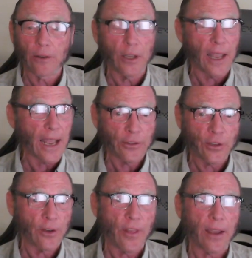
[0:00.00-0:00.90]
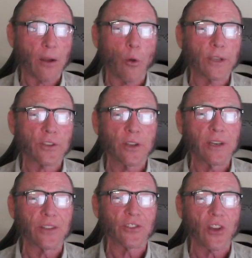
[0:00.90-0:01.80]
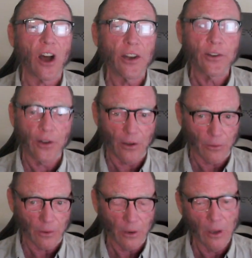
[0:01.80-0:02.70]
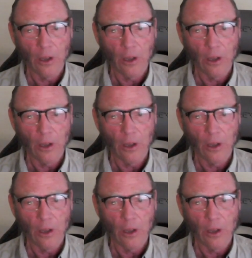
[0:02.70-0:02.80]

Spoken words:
The answer to that question is unknown.